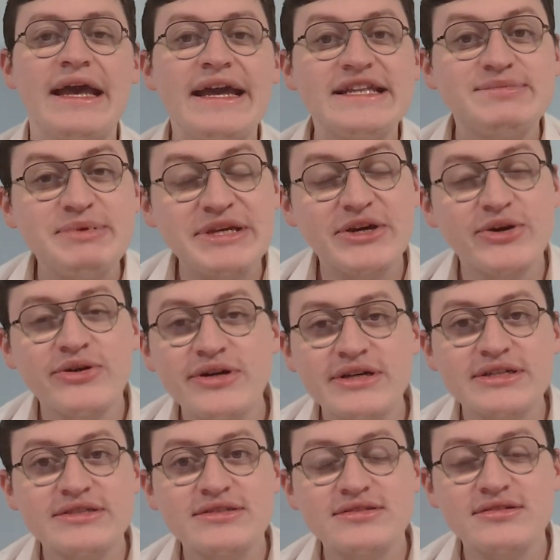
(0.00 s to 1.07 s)
It's
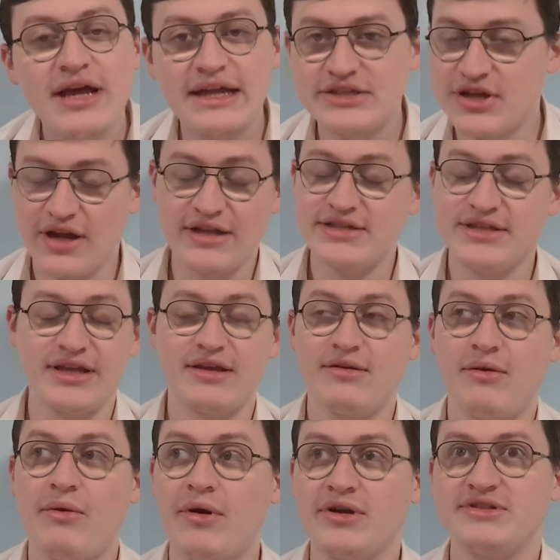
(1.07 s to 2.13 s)
because, and Johnny's
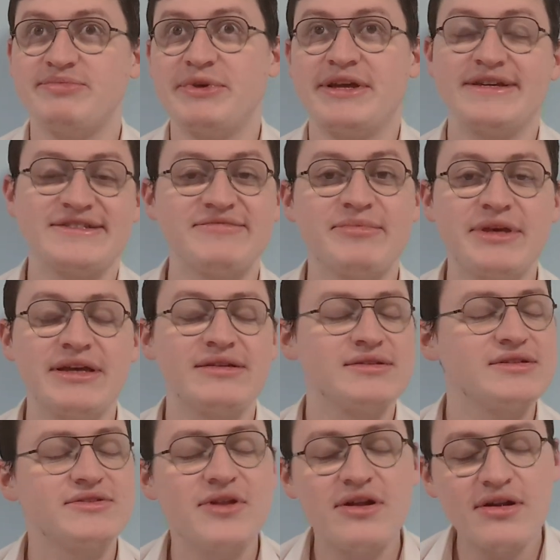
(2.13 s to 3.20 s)
thinking, well, it's because of me. He
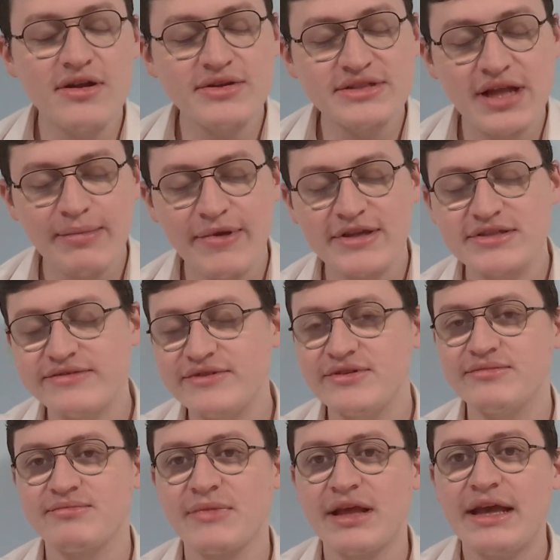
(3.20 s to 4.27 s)
says, no, no, no, it's not because of you.